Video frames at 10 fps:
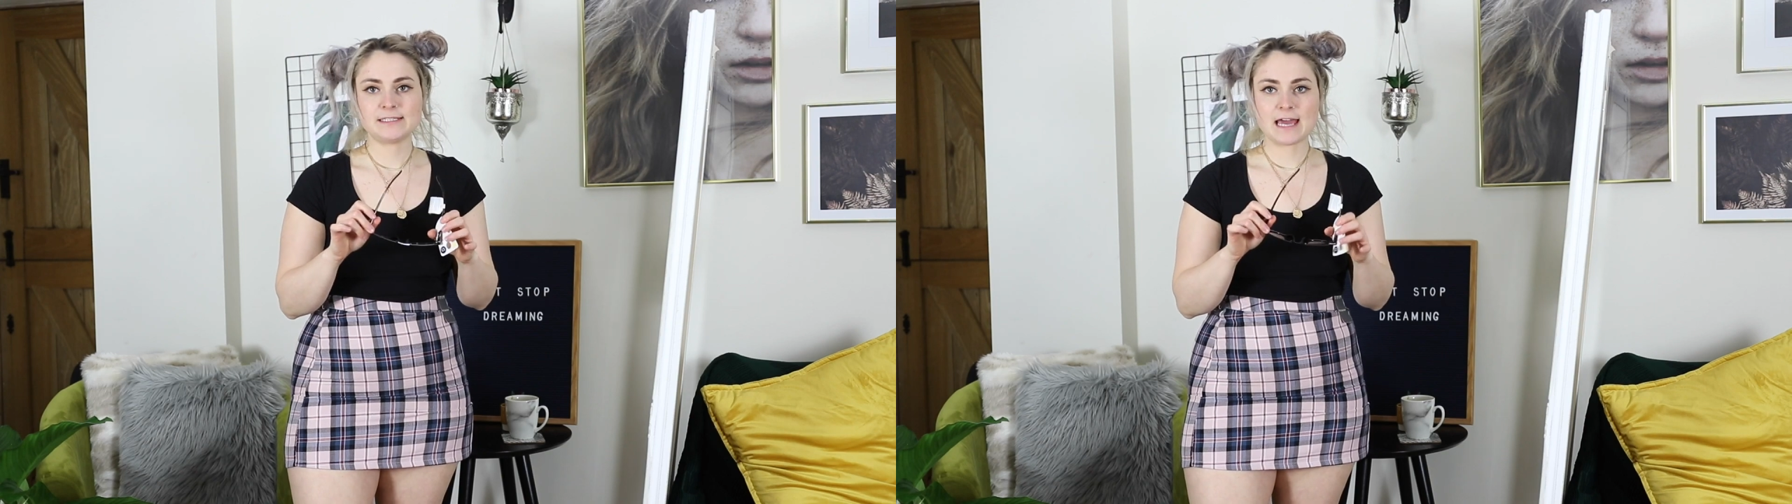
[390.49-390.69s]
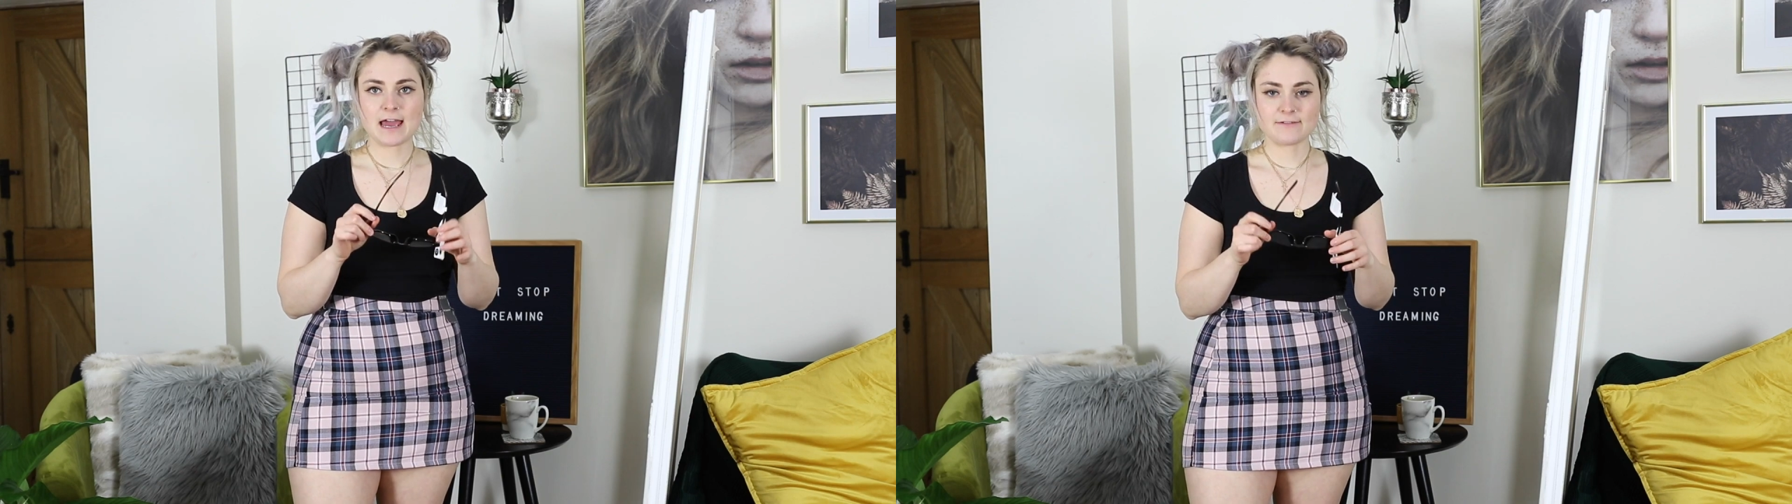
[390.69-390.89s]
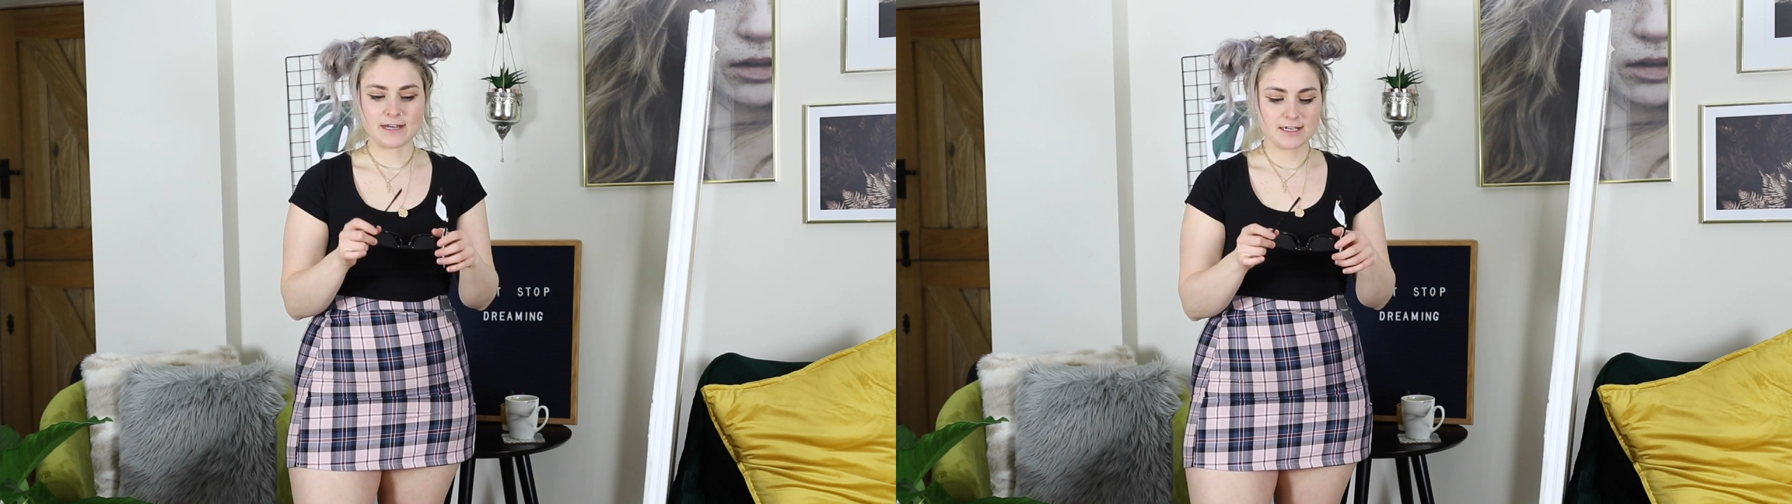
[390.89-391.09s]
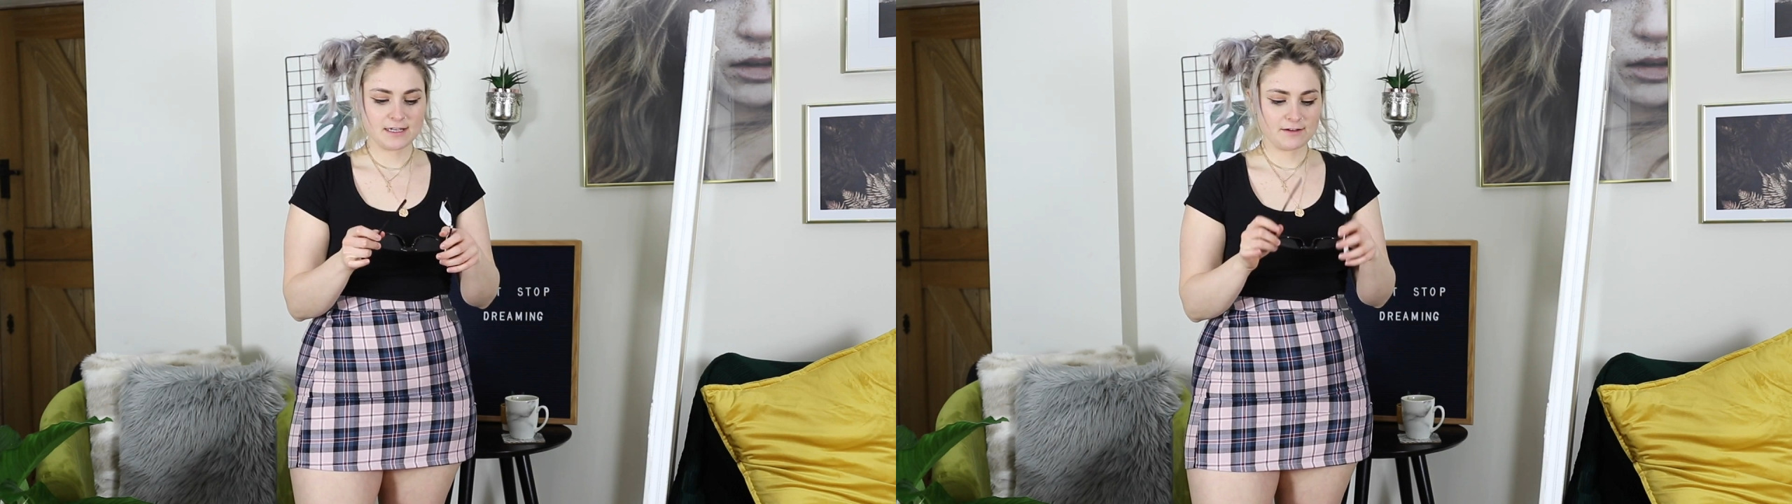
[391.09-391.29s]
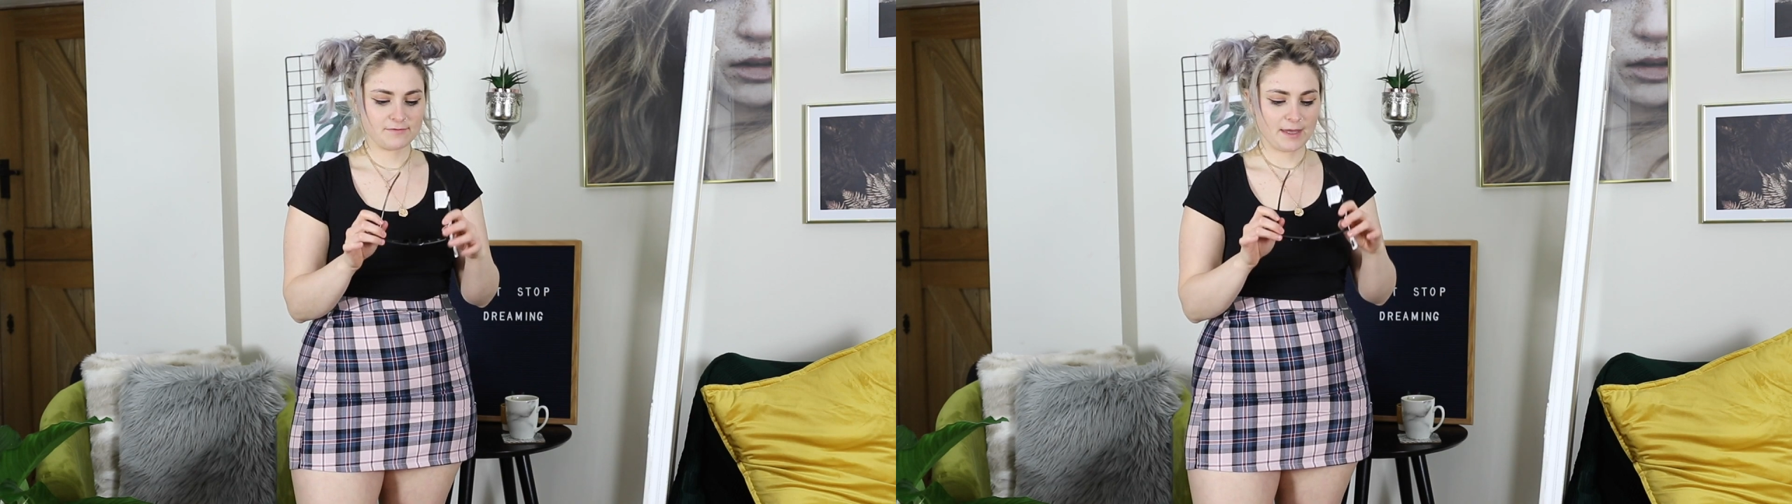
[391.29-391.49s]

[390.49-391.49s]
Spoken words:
daring of